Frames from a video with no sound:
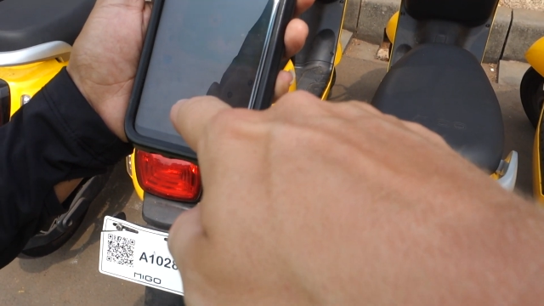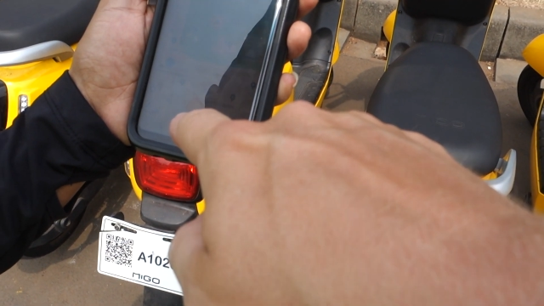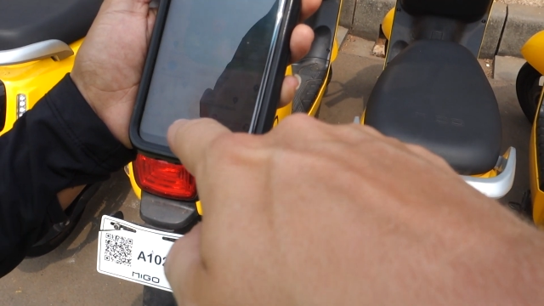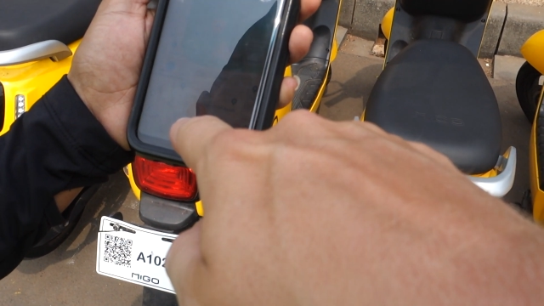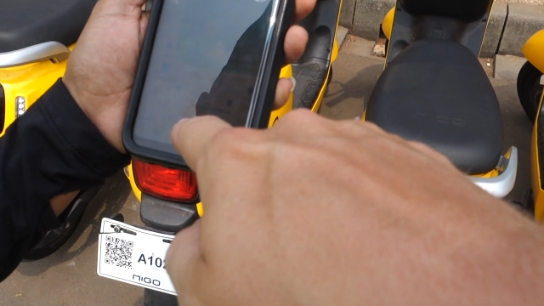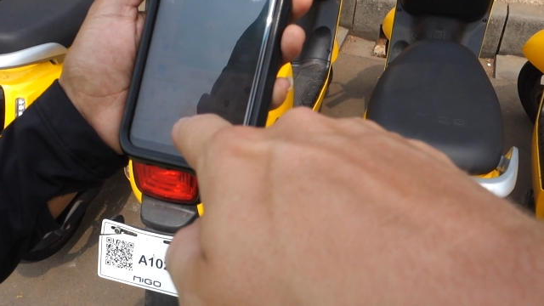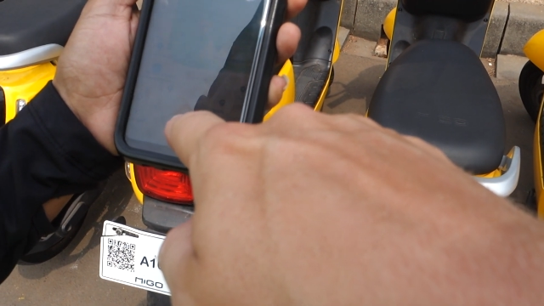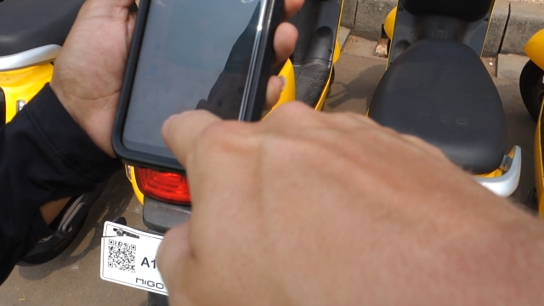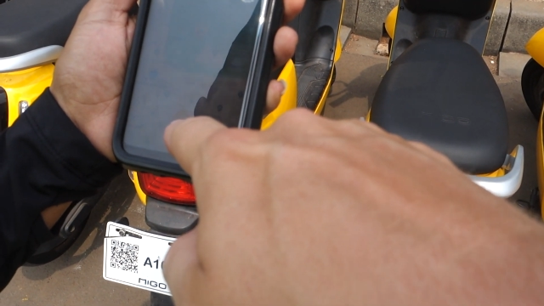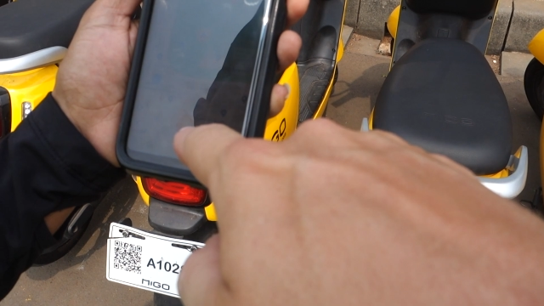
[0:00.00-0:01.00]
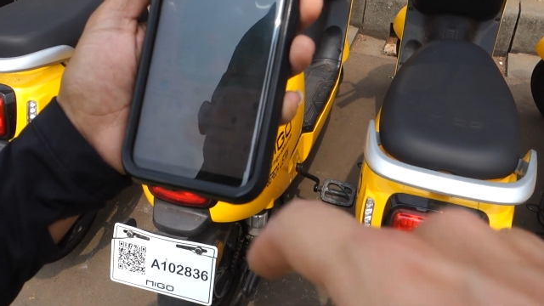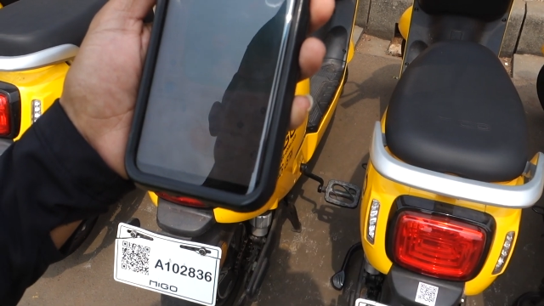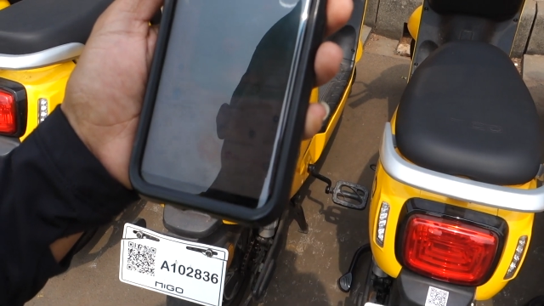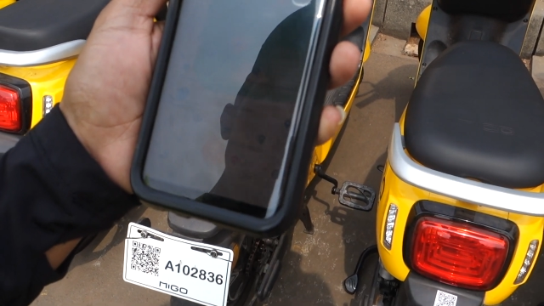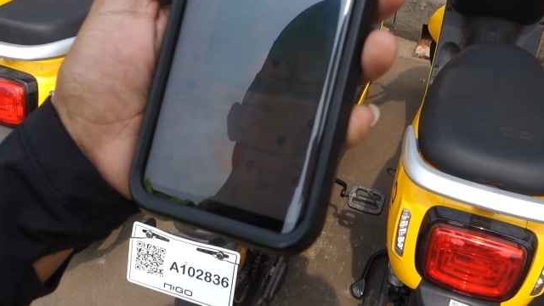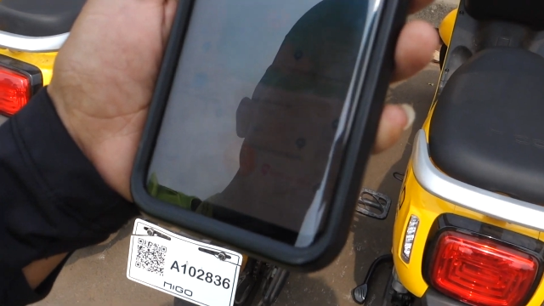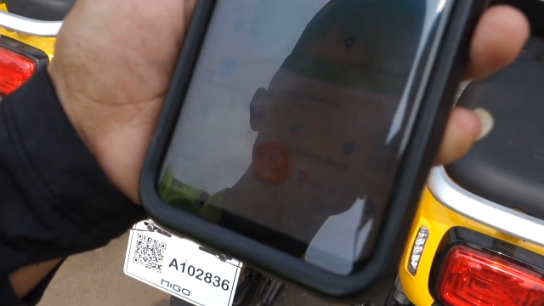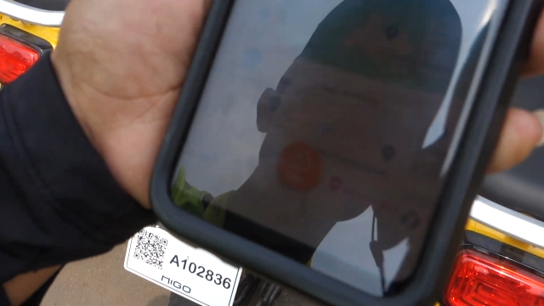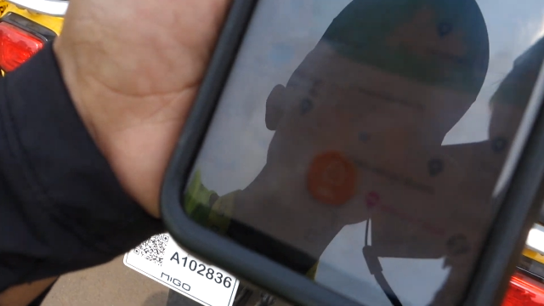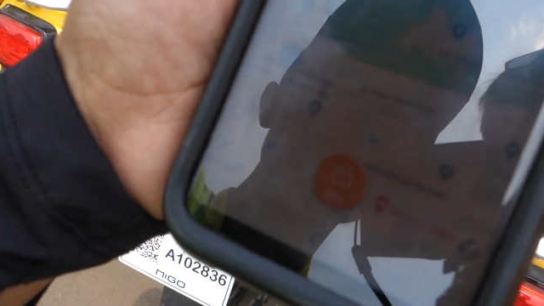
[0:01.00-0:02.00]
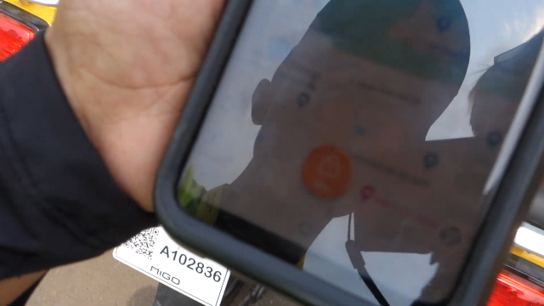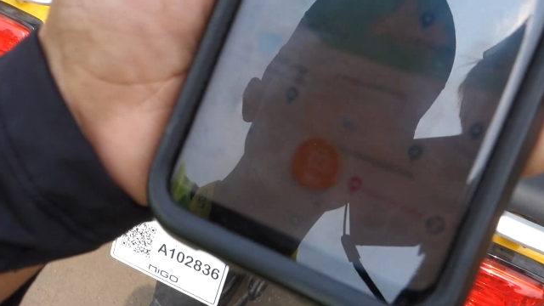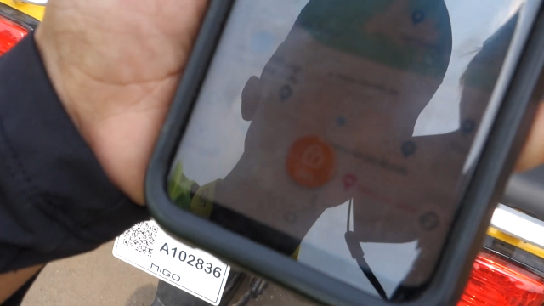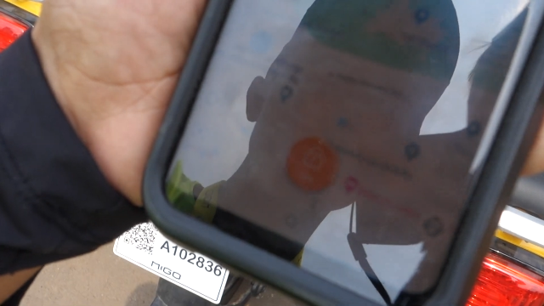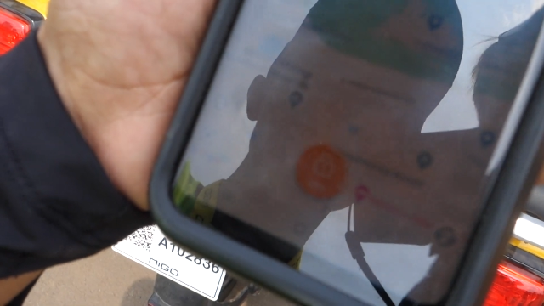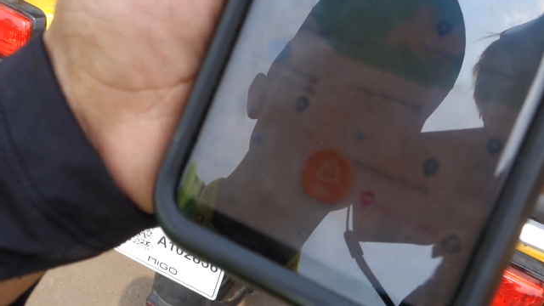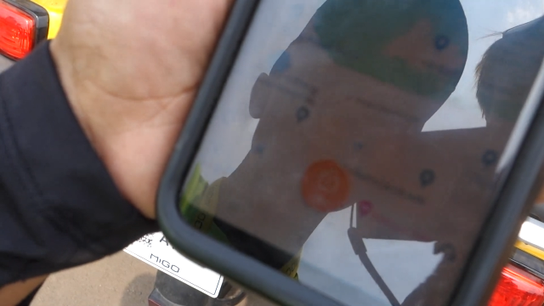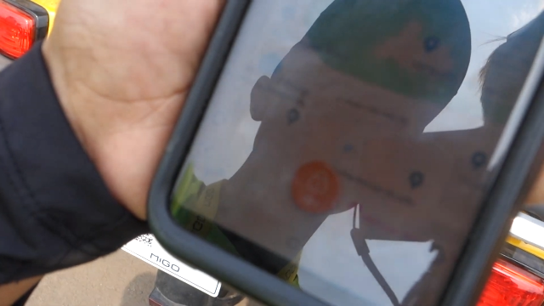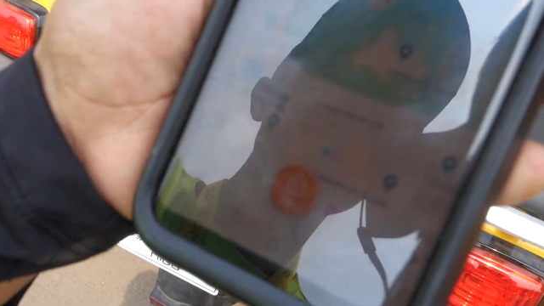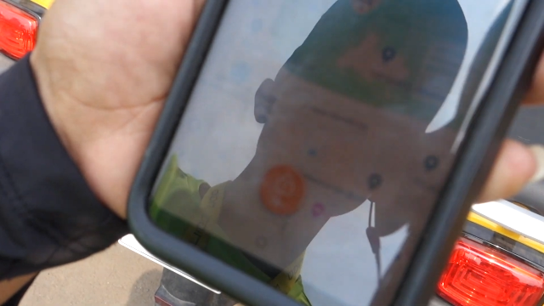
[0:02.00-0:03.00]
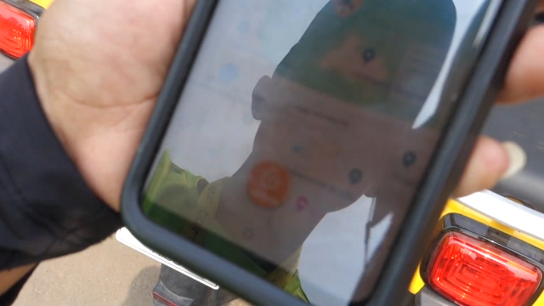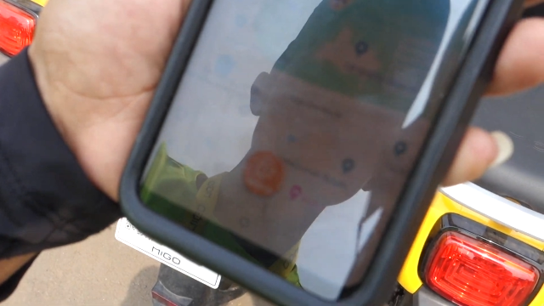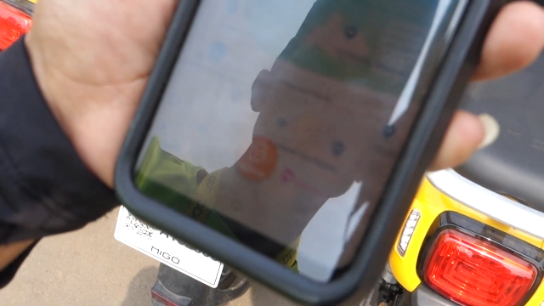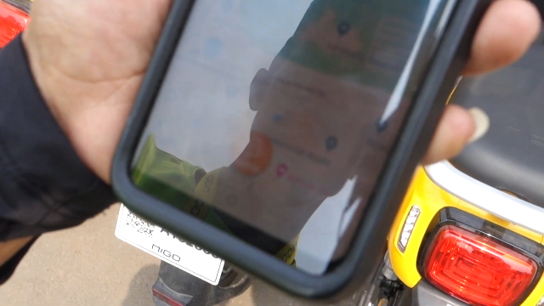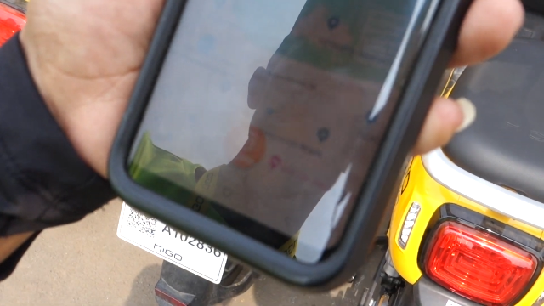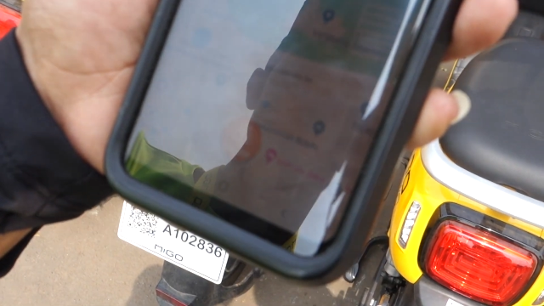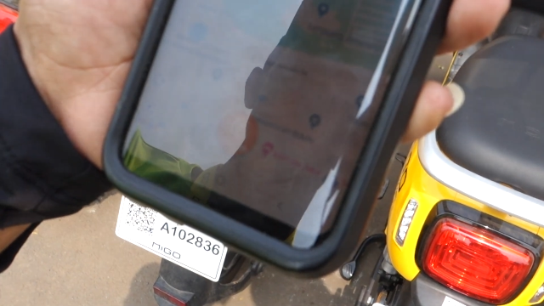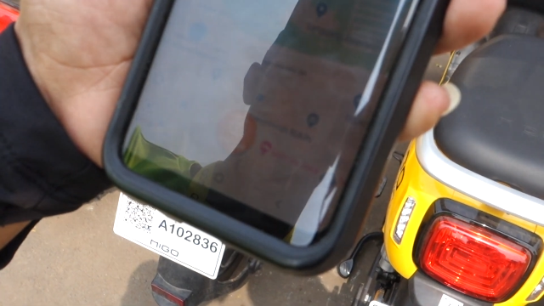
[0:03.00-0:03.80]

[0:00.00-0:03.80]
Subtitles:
[unreadable: no face in view]